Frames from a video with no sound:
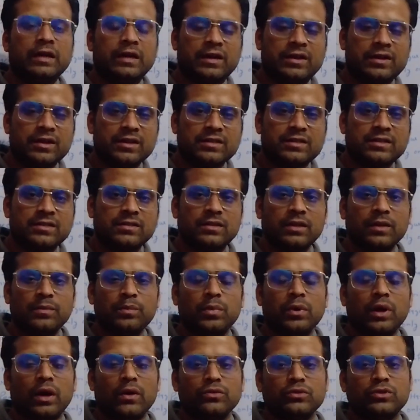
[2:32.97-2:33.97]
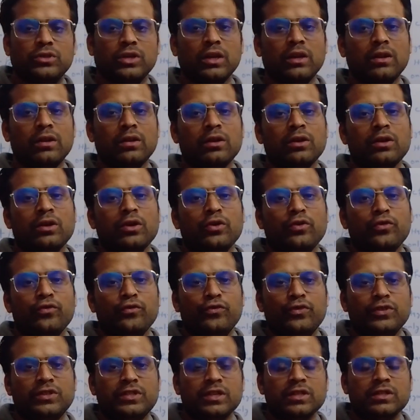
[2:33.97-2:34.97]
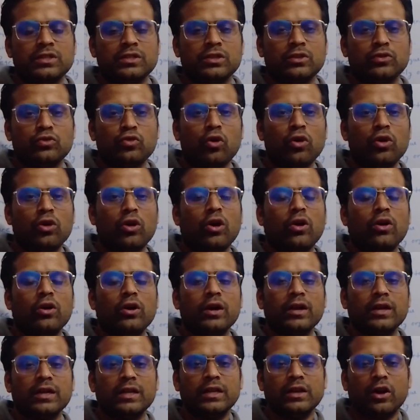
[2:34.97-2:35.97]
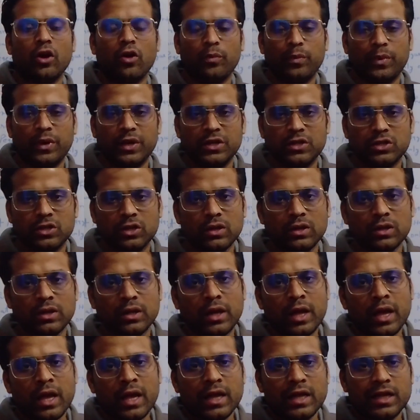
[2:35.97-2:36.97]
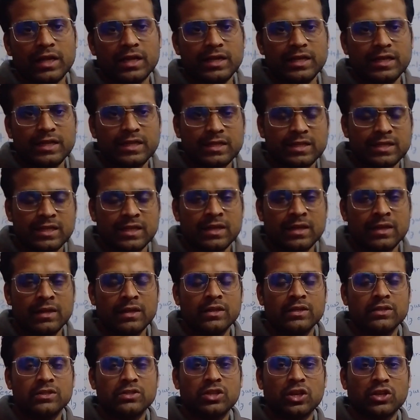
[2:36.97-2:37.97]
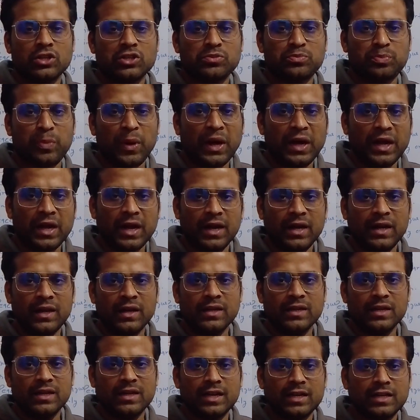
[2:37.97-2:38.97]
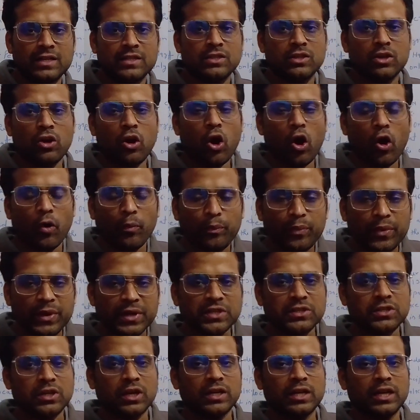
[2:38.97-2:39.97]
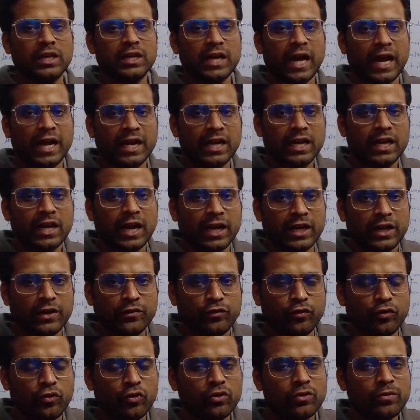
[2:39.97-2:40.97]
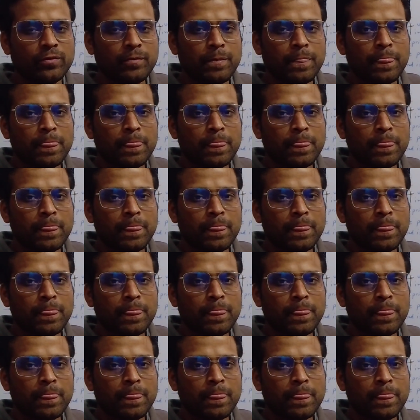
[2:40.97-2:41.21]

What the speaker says: Trusteeship Council, which is no longer in operation. It suspended its operation in 1994